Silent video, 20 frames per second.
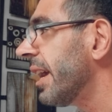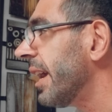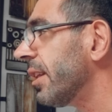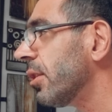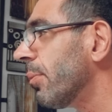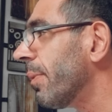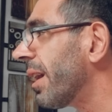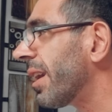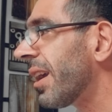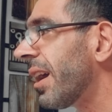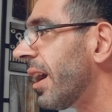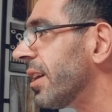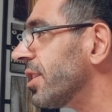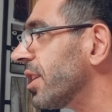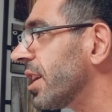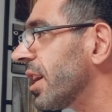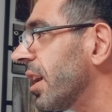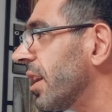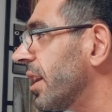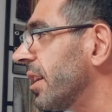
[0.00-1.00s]
and no matter how
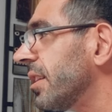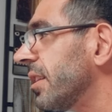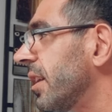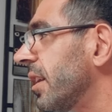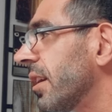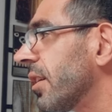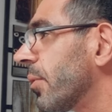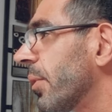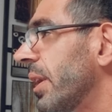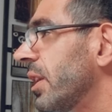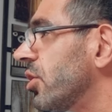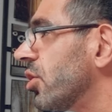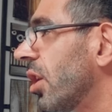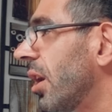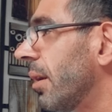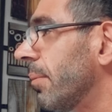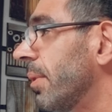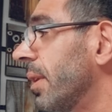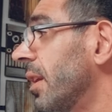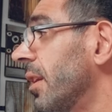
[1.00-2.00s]
you cut it, did a great
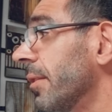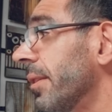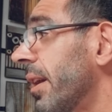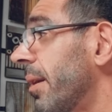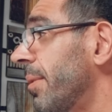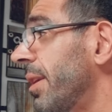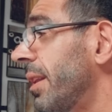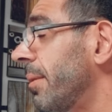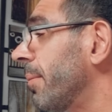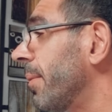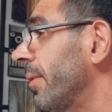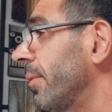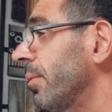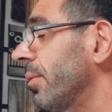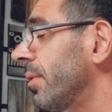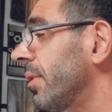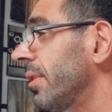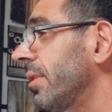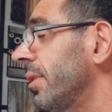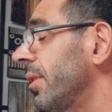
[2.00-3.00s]
job. I mean,
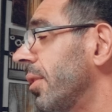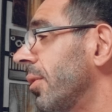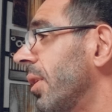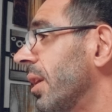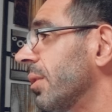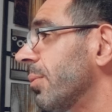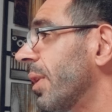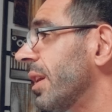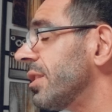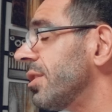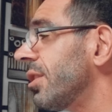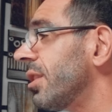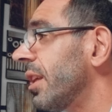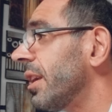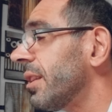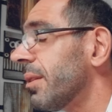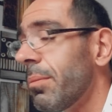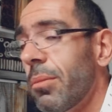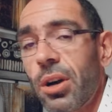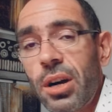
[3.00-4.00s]
you know, otherwise you
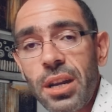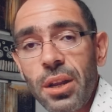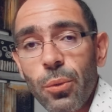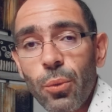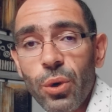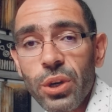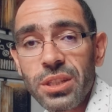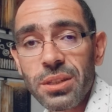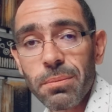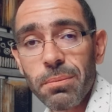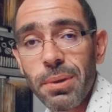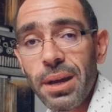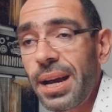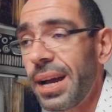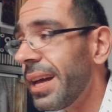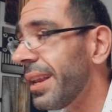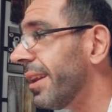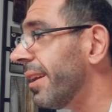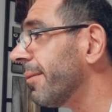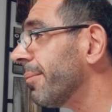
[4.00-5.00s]
think the market wasn't
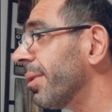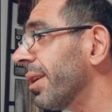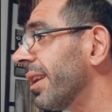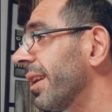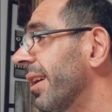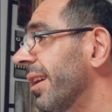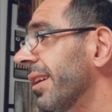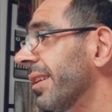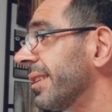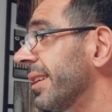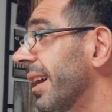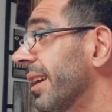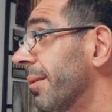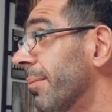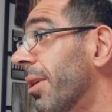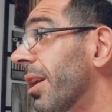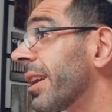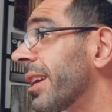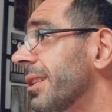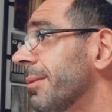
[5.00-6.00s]
bad, but yeah, the
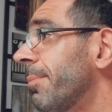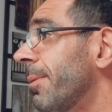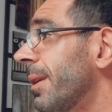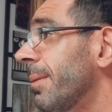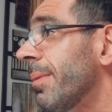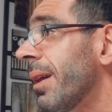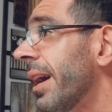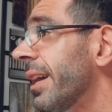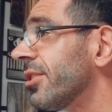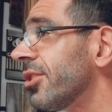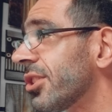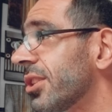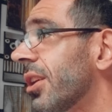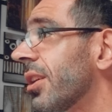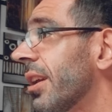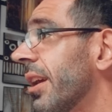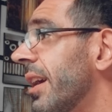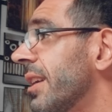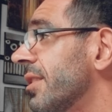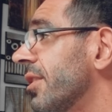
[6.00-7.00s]
market's pretty bad. Just
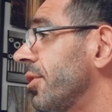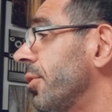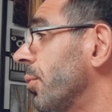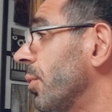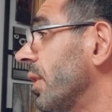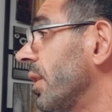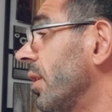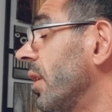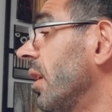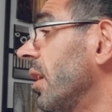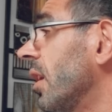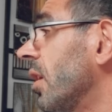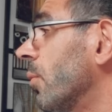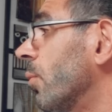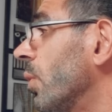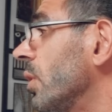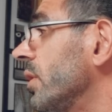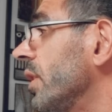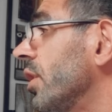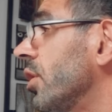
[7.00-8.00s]
our guys are doing a
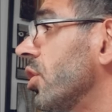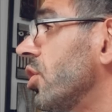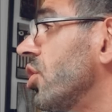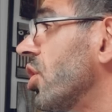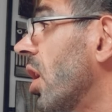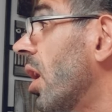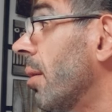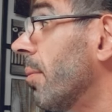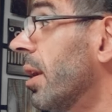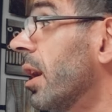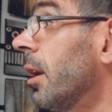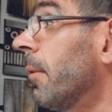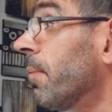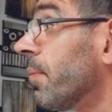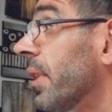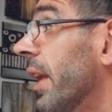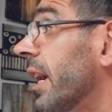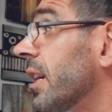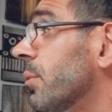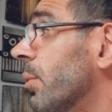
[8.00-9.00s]
really good job.
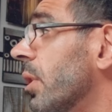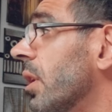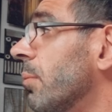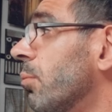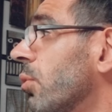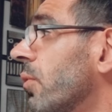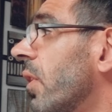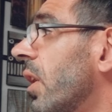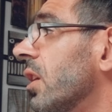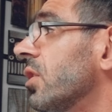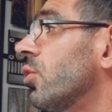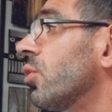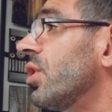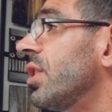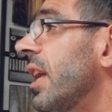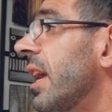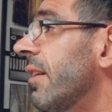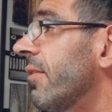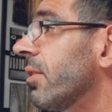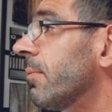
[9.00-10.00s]
Next, we're going to move on to
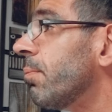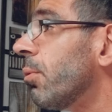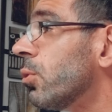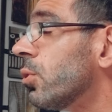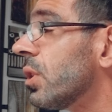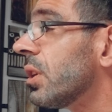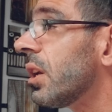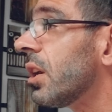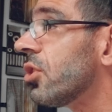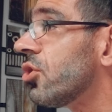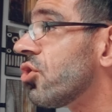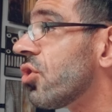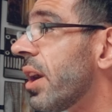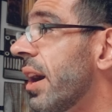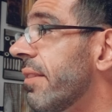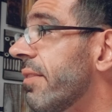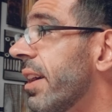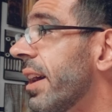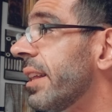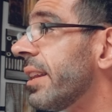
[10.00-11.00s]
David pulling a
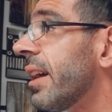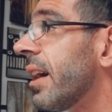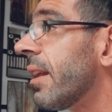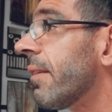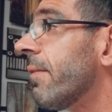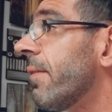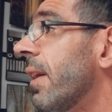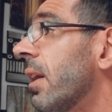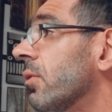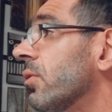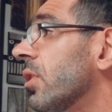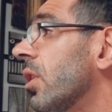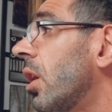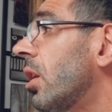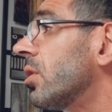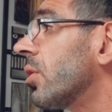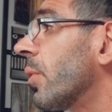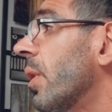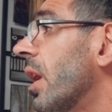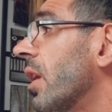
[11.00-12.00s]
drive in out of Fountain,
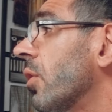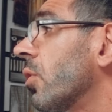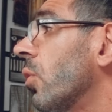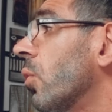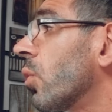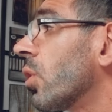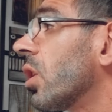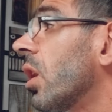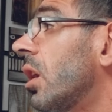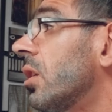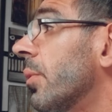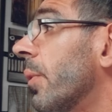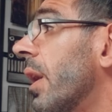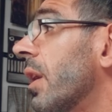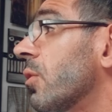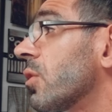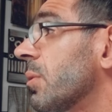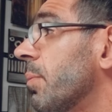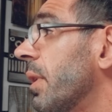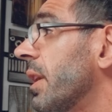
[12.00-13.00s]
Colorado, going to
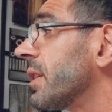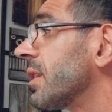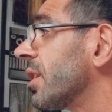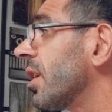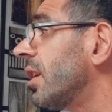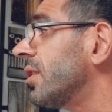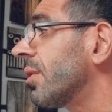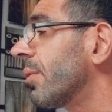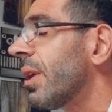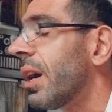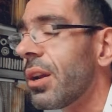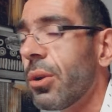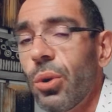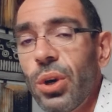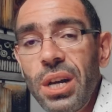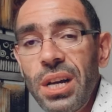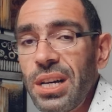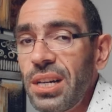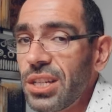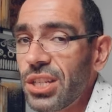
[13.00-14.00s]
Colorado Springs, Colorado.
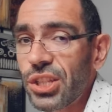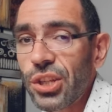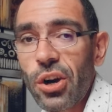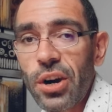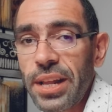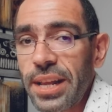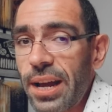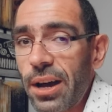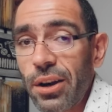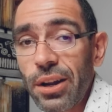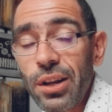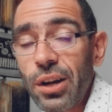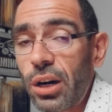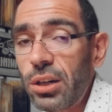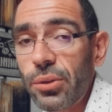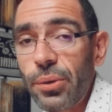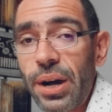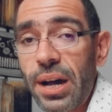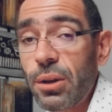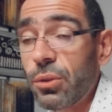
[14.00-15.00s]
Starting out in
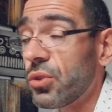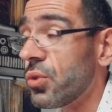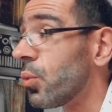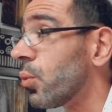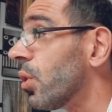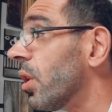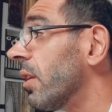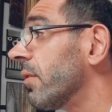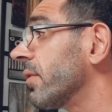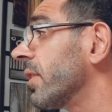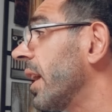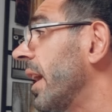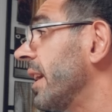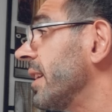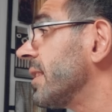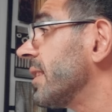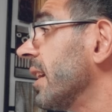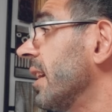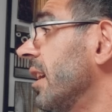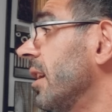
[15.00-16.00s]
Colorado is rough,
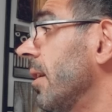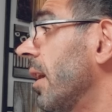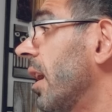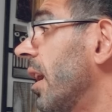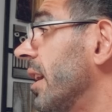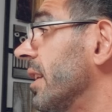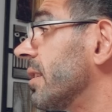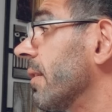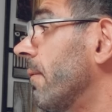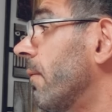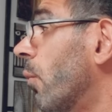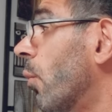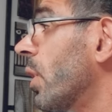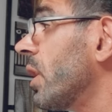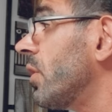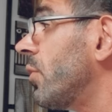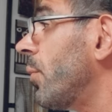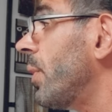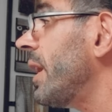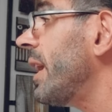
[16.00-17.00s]
guys. It's a
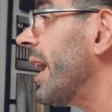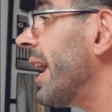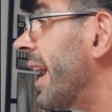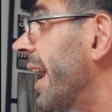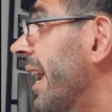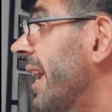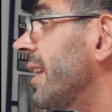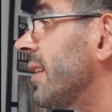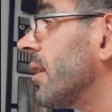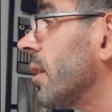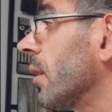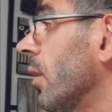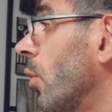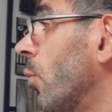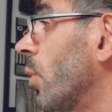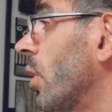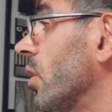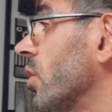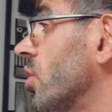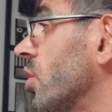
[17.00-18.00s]
43.8
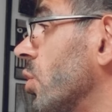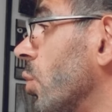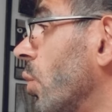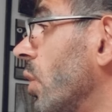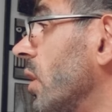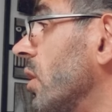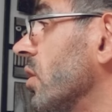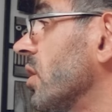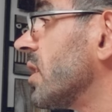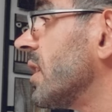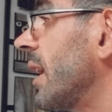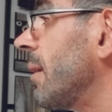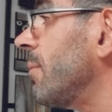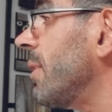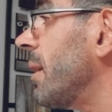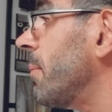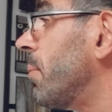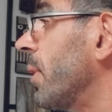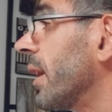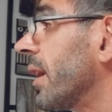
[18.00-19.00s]
load of soil, same
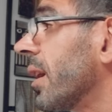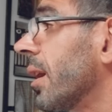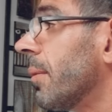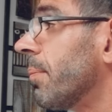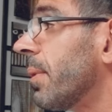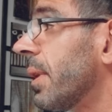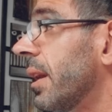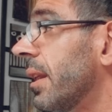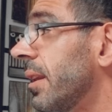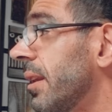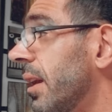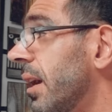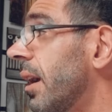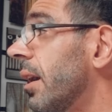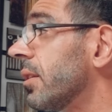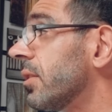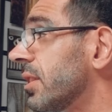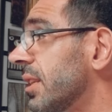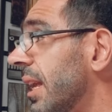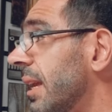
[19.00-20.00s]
day pickup
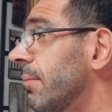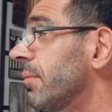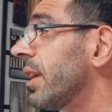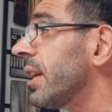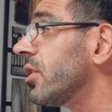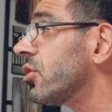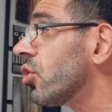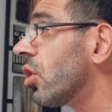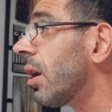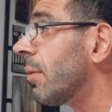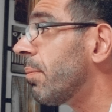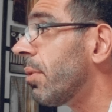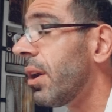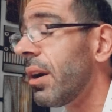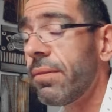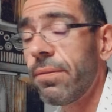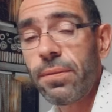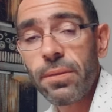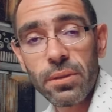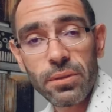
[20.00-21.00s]
and same day drop
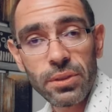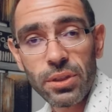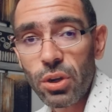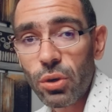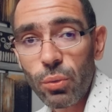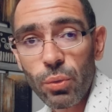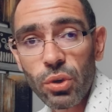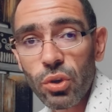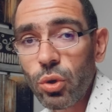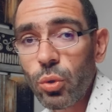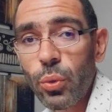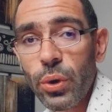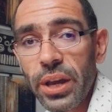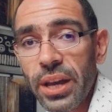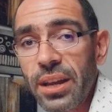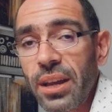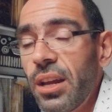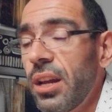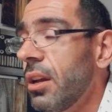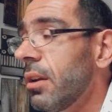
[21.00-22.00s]
off. Well, you know, real
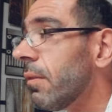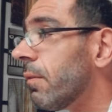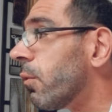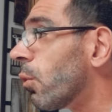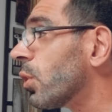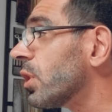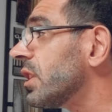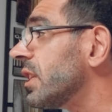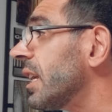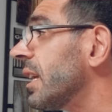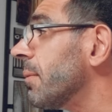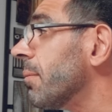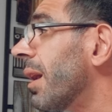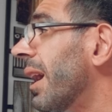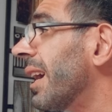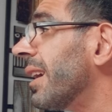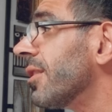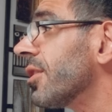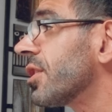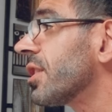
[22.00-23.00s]
quick, 14
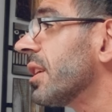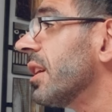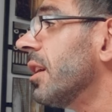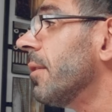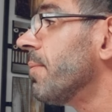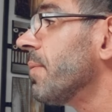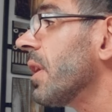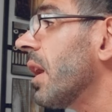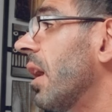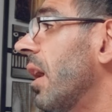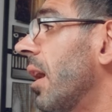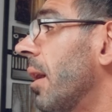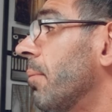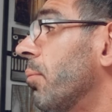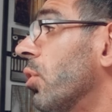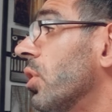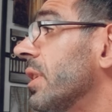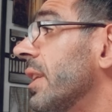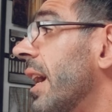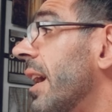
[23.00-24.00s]
miles.
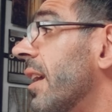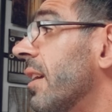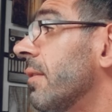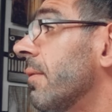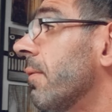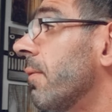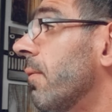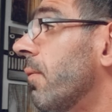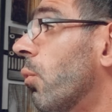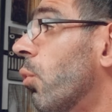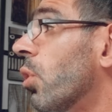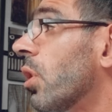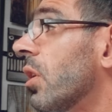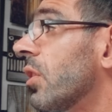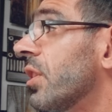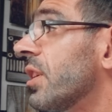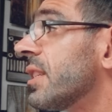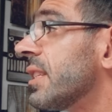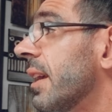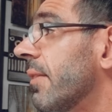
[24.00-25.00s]
Booked that at
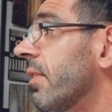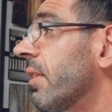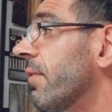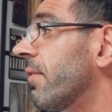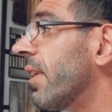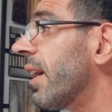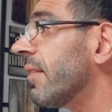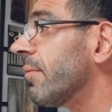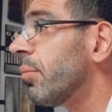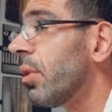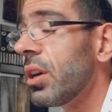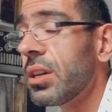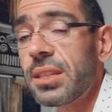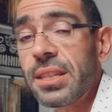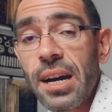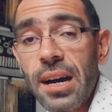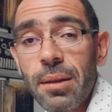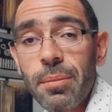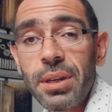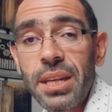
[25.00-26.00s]
$475.
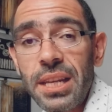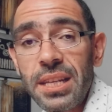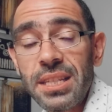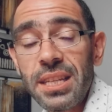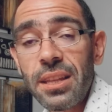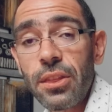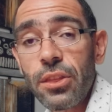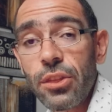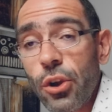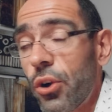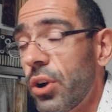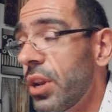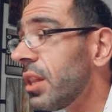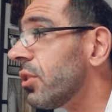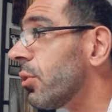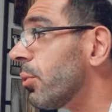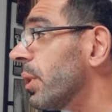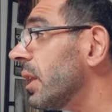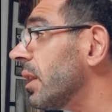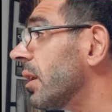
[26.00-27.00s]
Got him an easy
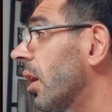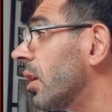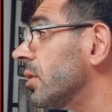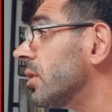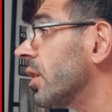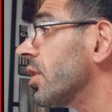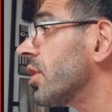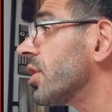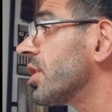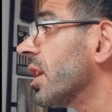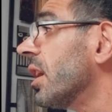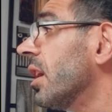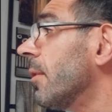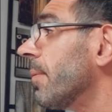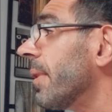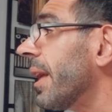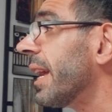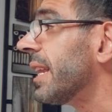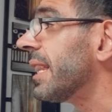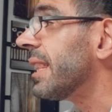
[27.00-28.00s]

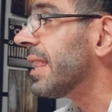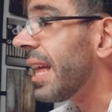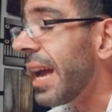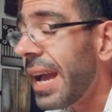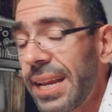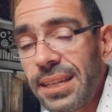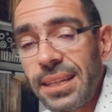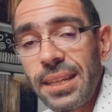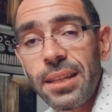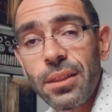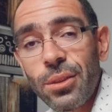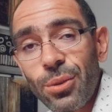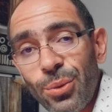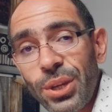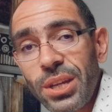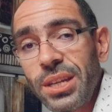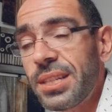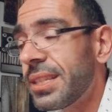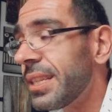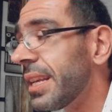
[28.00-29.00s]

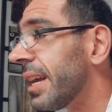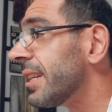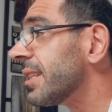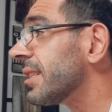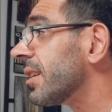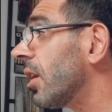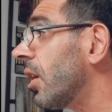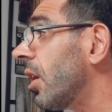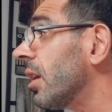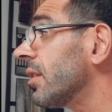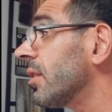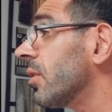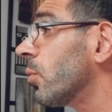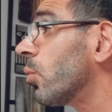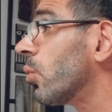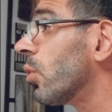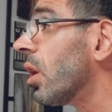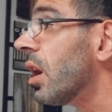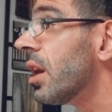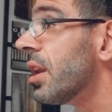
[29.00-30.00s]
$33.93 on the
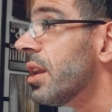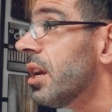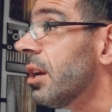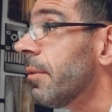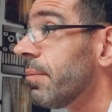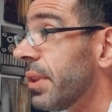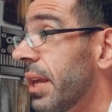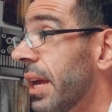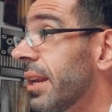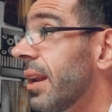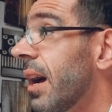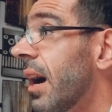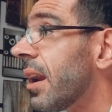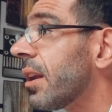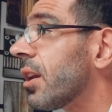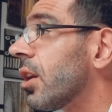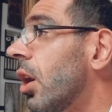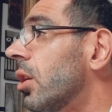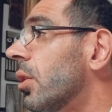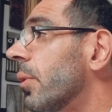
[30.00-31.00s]
run. Then out
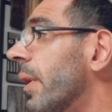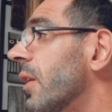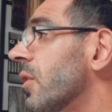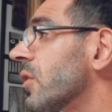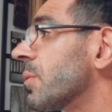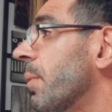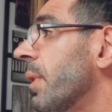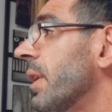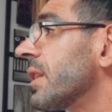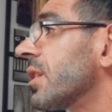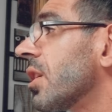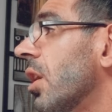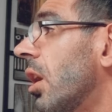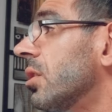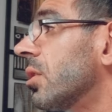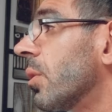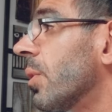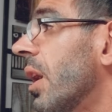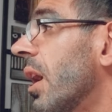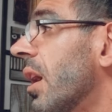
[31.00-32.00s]
of Colorado Springs,
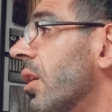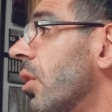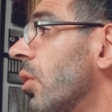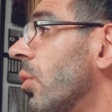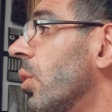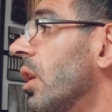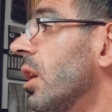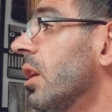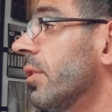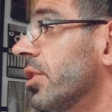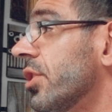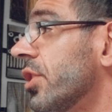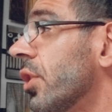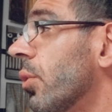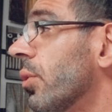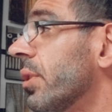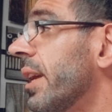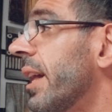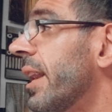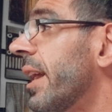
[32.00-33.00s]
Colorado,
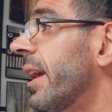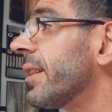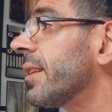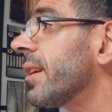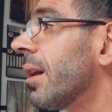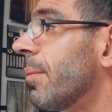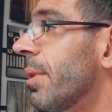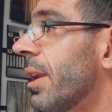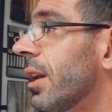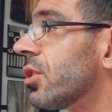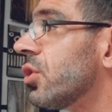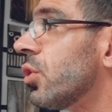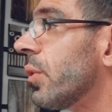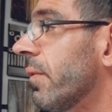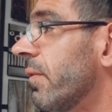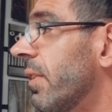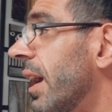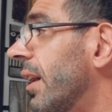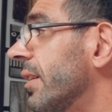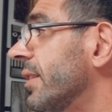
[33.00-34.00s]
zero deadhead coming out to
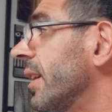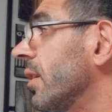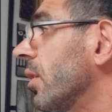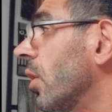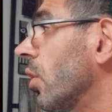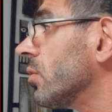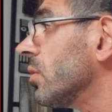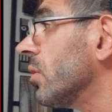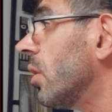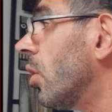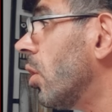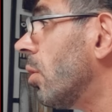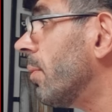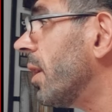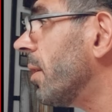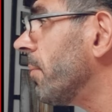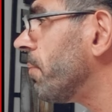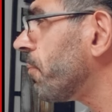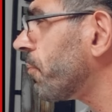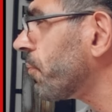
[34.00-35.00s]
Valiant,
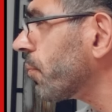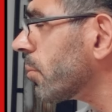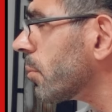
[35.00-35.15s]
Oklahoma.